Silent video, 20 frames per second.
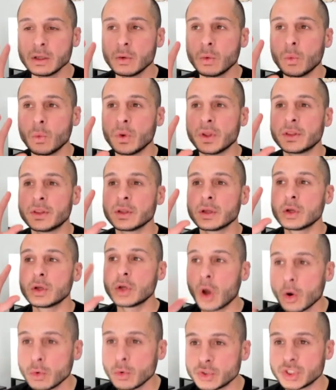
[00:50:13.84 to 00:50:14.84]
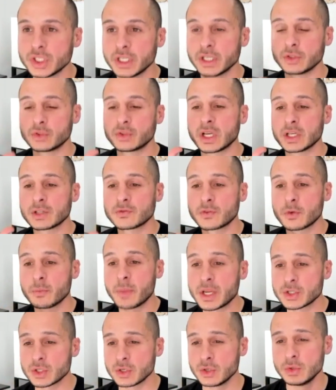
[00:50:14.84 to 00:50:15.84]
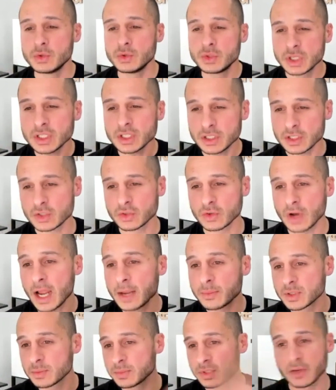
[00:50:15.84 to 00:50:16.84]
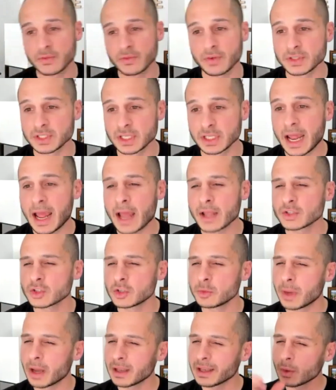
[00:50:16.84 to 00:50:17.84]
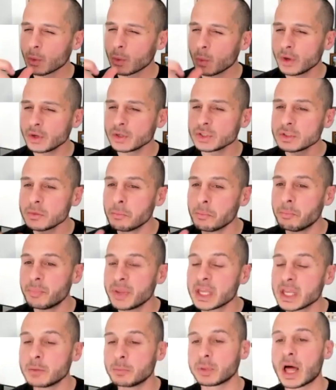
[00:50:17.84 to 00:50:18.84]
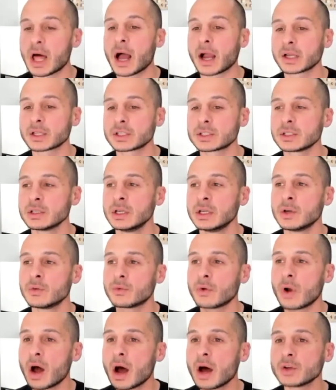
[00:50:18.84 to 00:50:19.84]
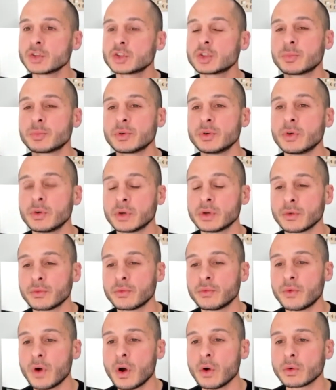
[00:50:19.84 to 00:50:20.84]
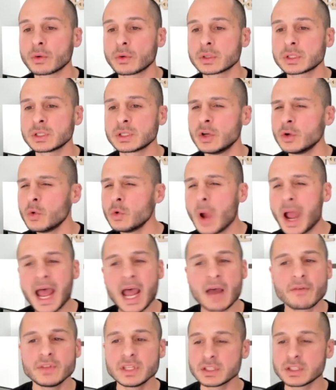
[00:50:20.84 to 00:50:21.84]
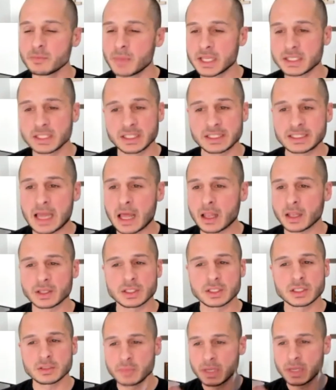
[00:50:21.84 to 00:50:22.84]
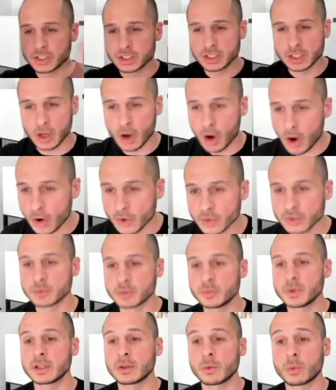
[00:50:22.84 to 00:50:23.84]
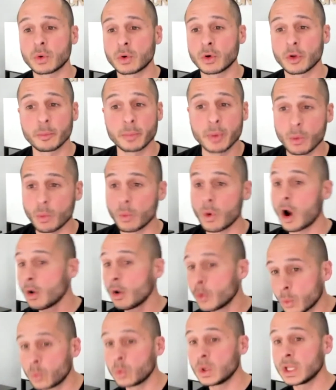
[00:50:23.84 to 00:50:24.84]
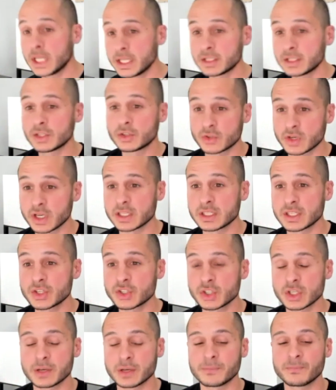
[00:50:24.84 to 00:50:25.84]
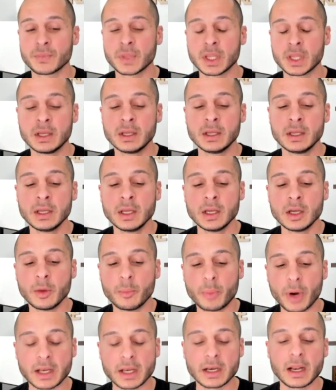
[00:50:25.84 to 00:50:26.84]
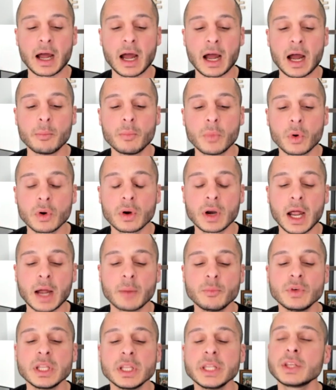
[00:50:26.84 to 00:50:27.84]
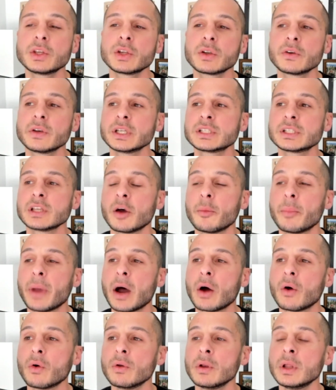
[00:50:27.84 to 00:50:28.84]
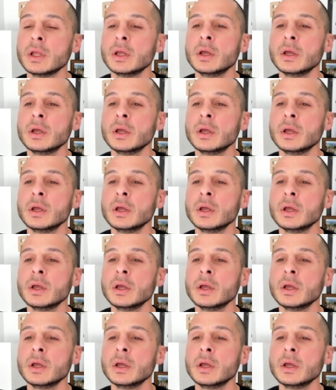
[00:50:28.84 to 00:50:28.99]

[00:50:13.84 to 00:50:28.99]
with coaching, transformation, you just described some stuff I was going to ask you about. Like, what are some big blocks for entrepreneurial folks who have these amazing talents, this amazing art to bring to the world, but aren't willing to transition? But I'm really curious about,